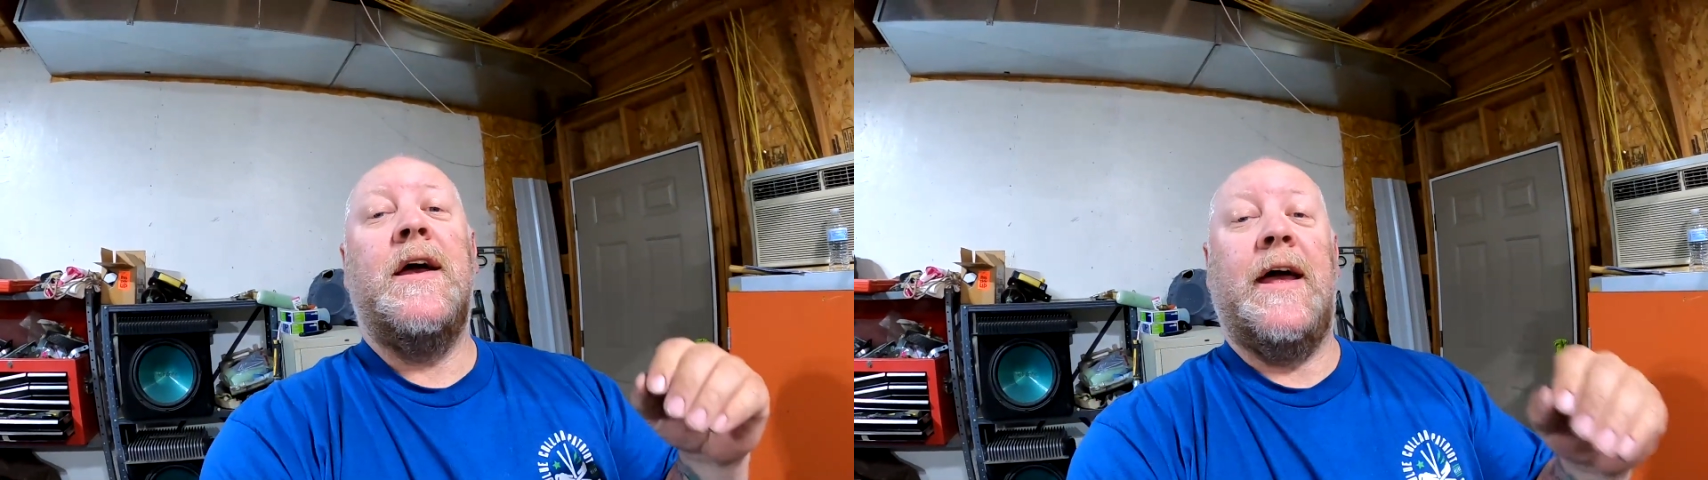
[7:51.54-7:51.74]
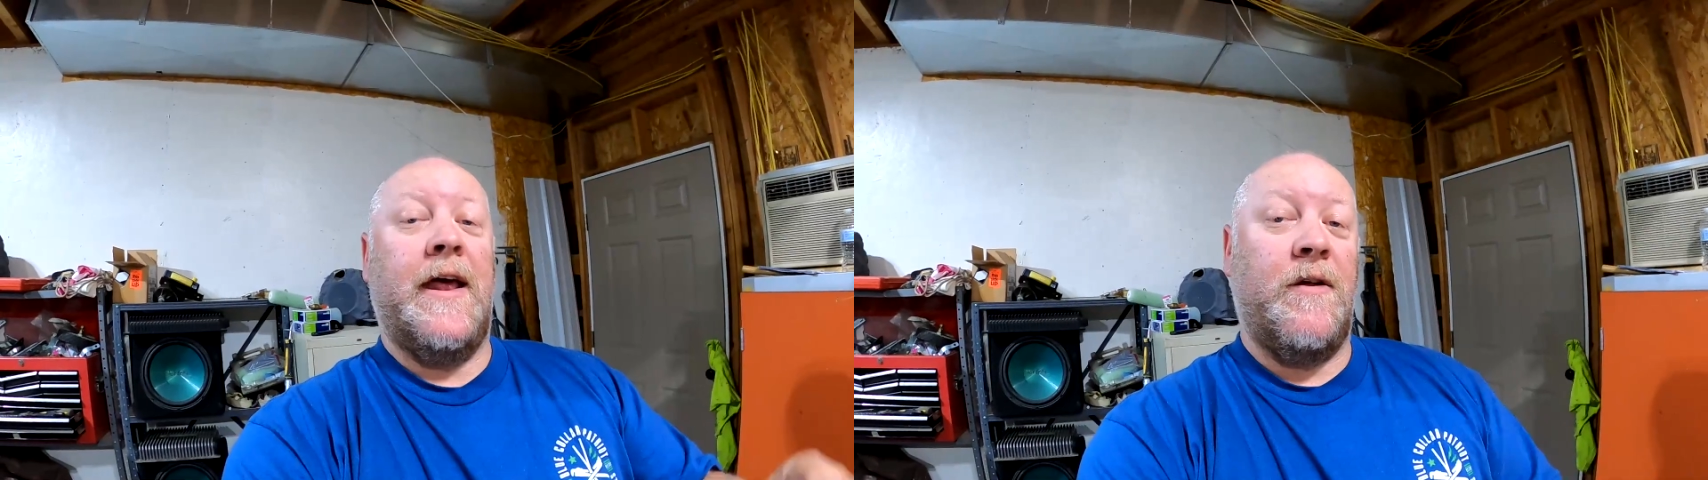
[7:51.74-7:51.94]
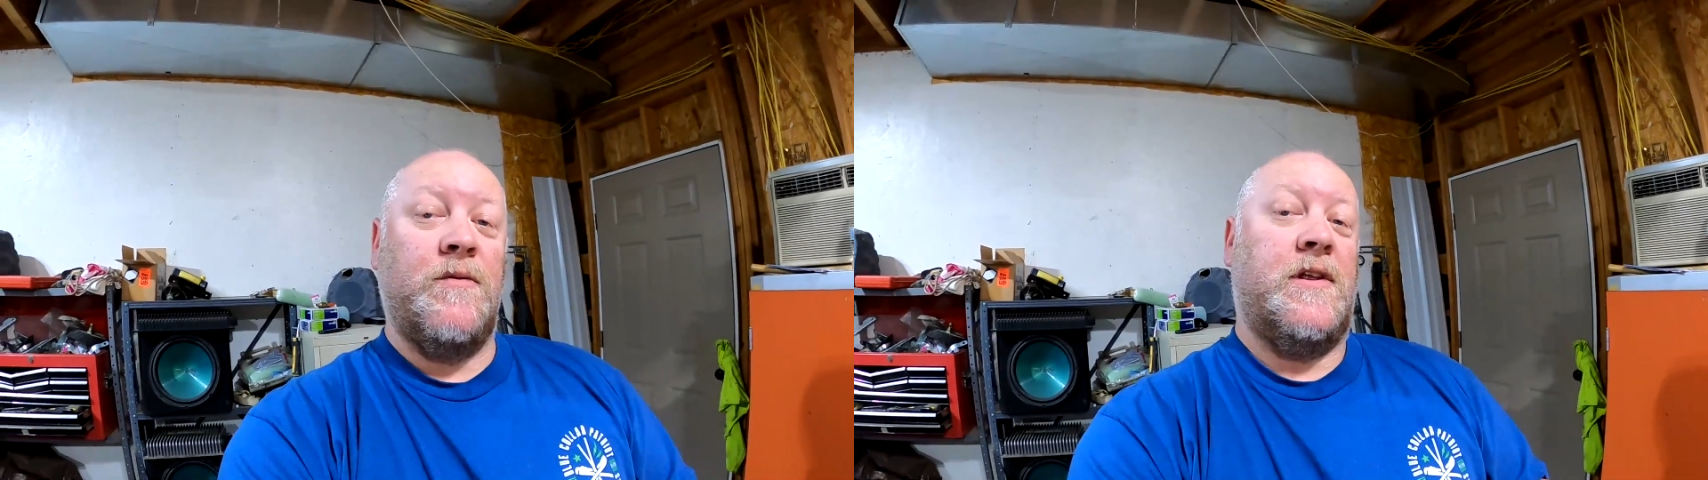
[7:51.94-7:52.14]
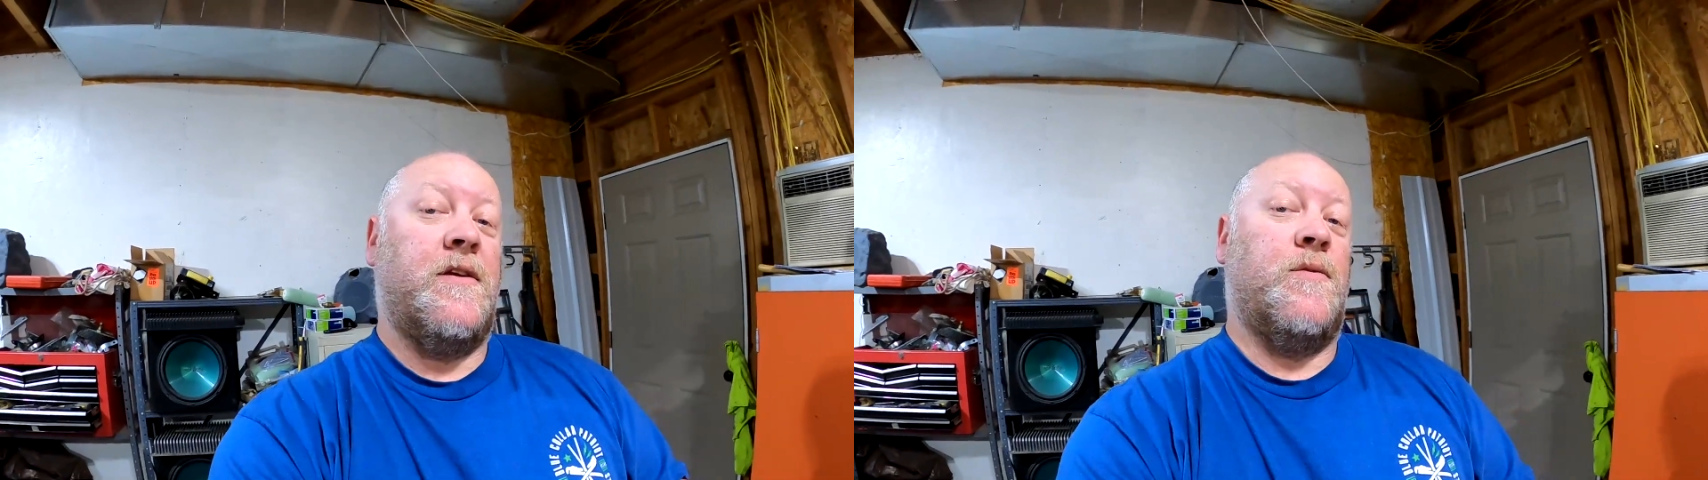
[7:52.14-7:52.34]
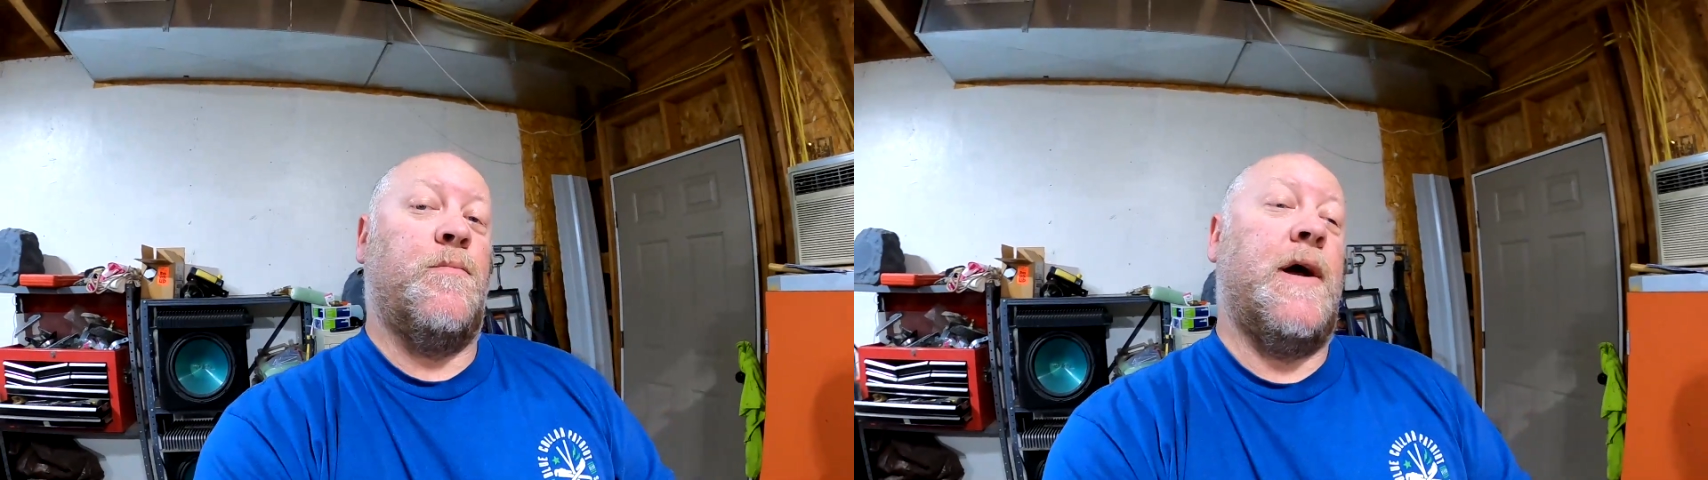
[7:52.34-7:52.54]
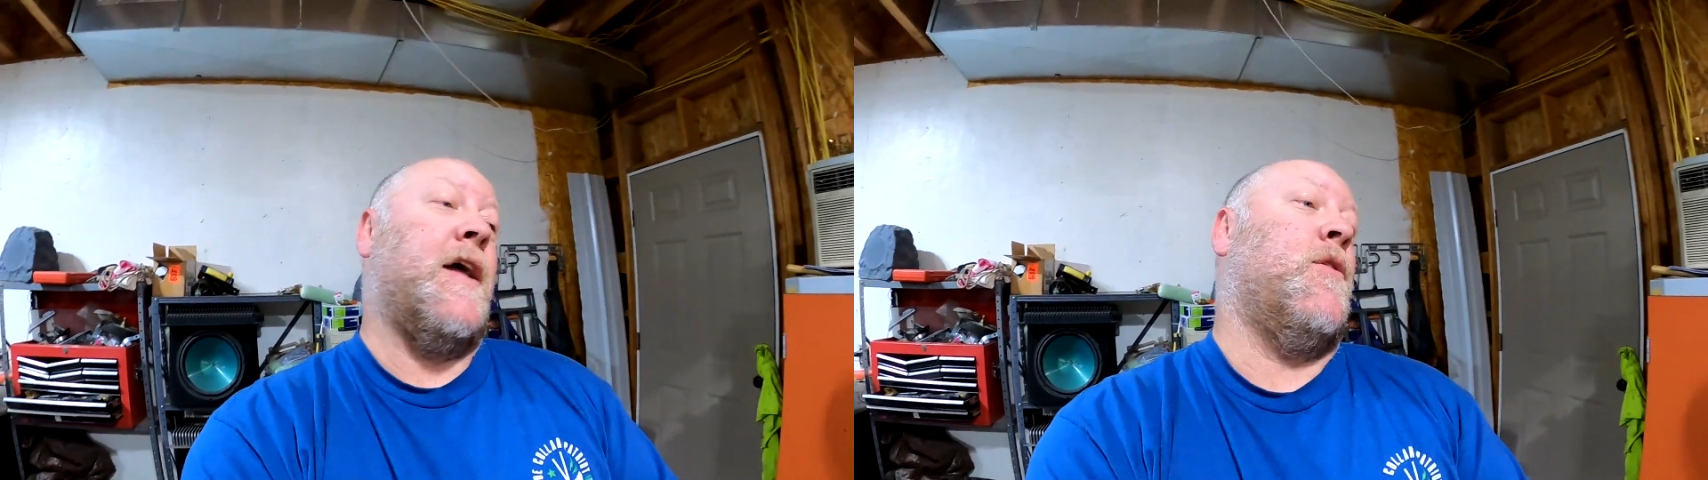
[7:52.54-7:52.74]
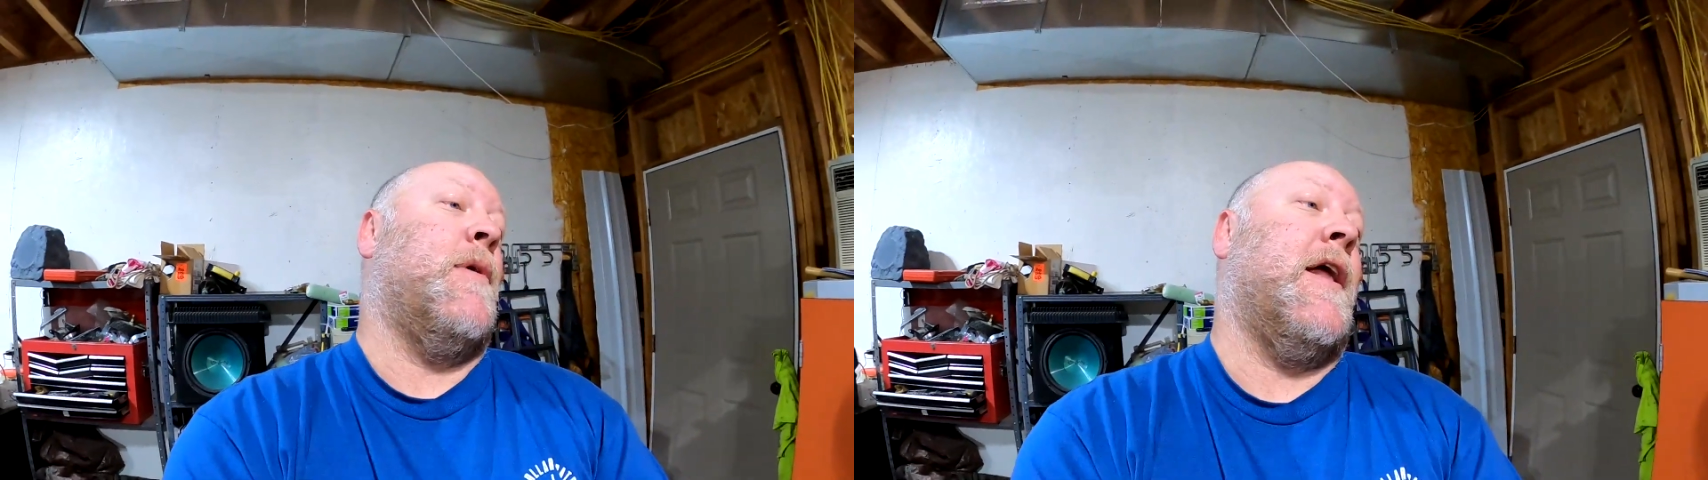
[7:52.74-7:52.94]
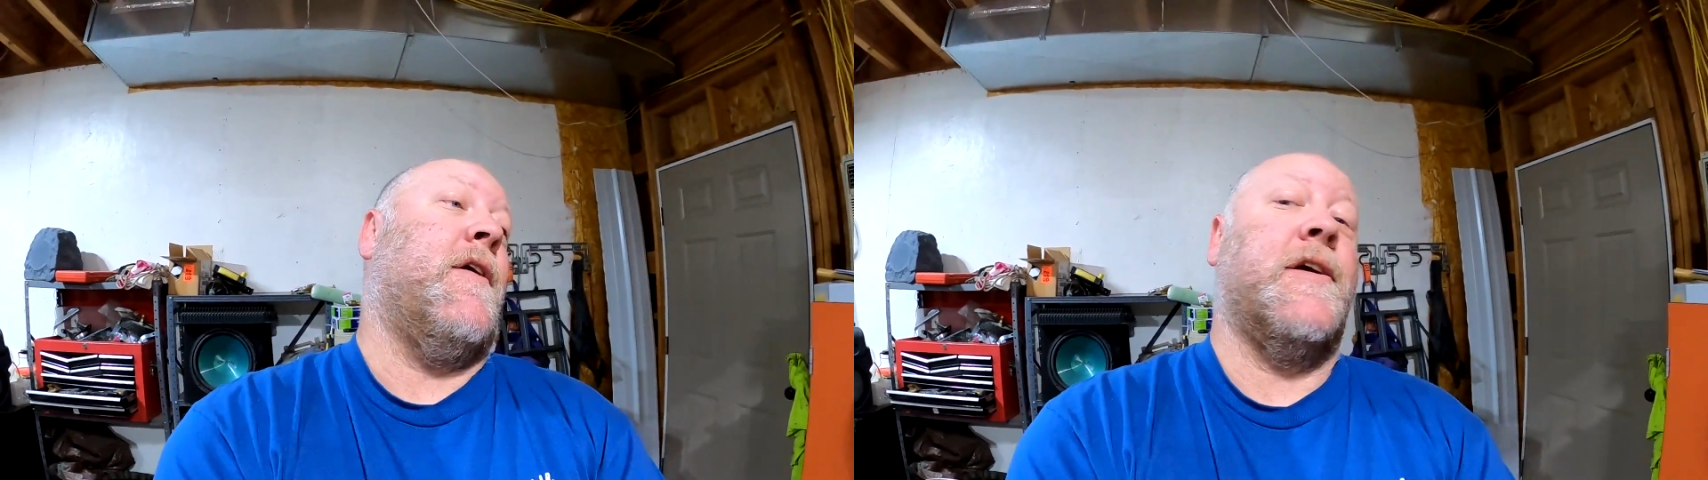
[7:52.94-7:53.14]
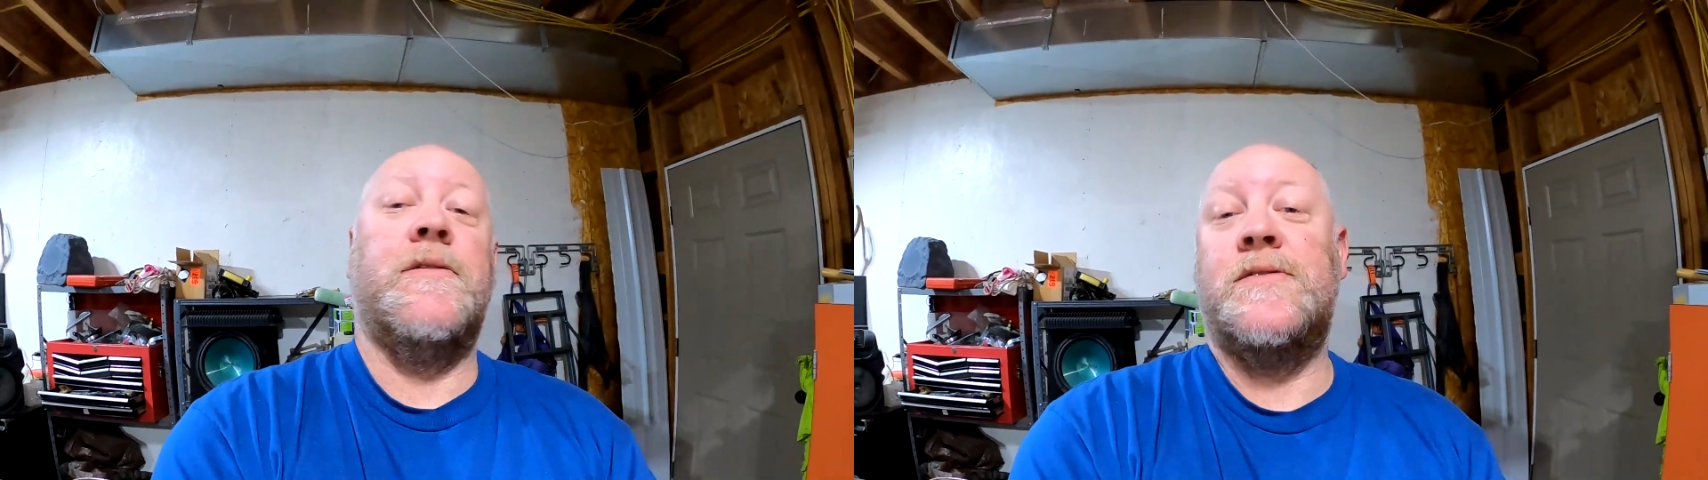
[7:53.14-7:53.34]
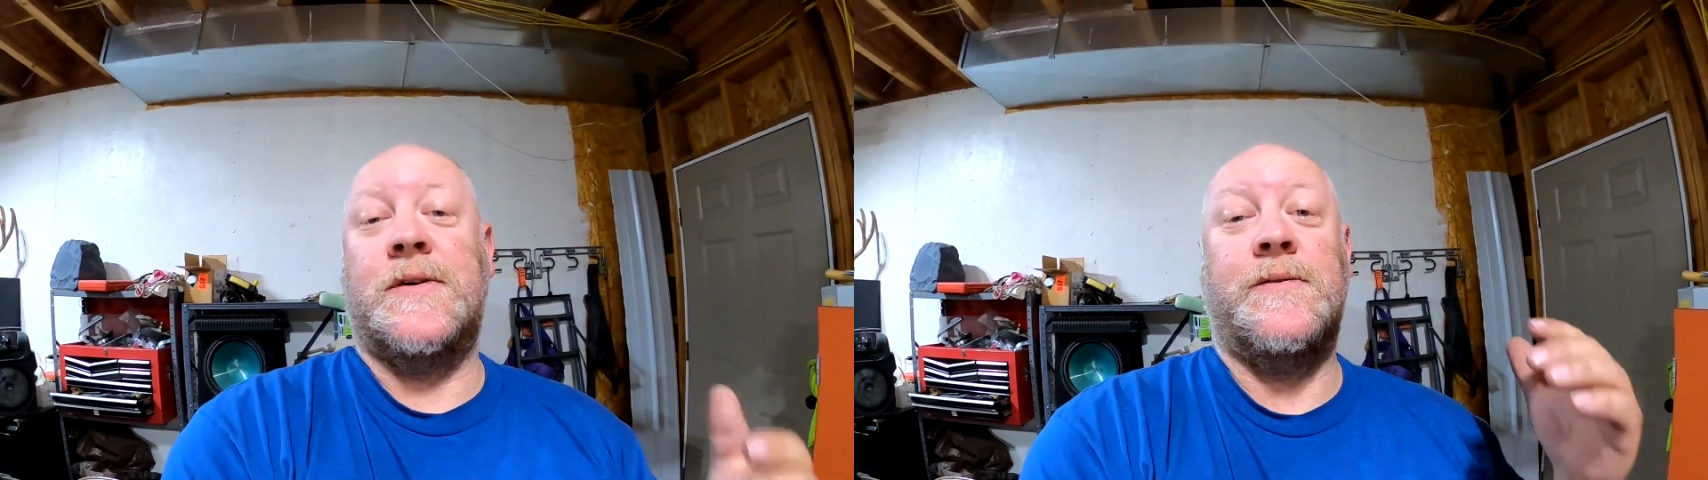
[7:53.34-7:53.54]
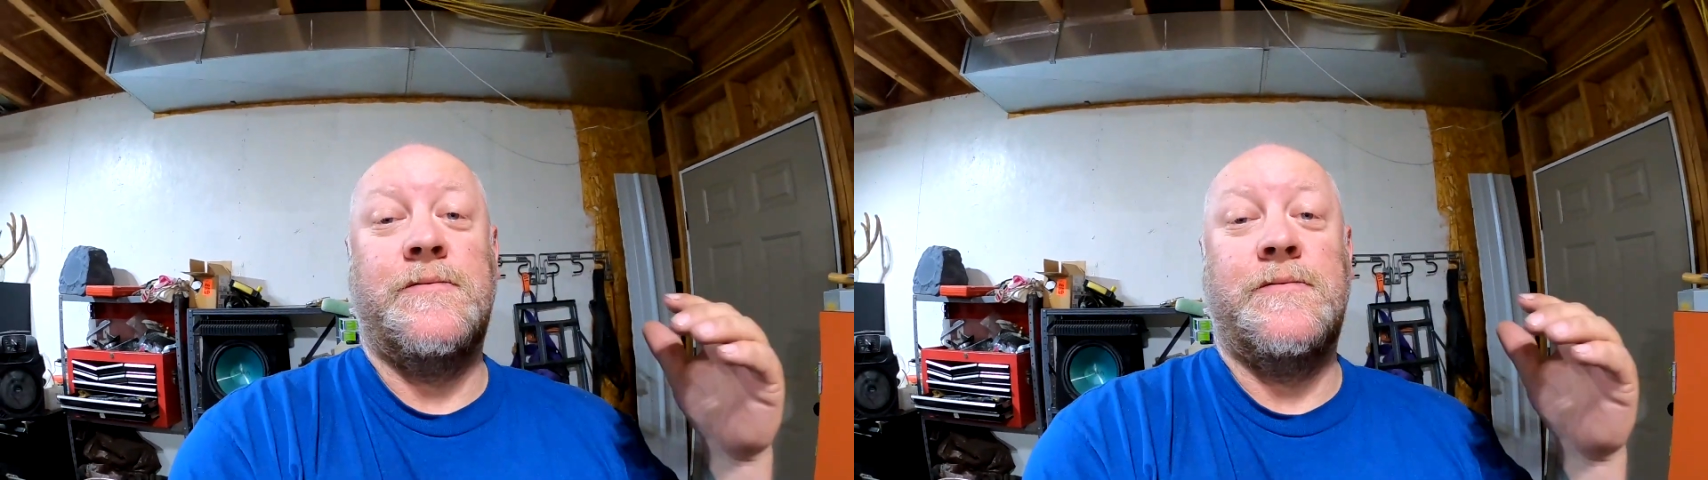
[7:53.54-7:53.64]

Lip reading: and I don't need to buy a new battery. So,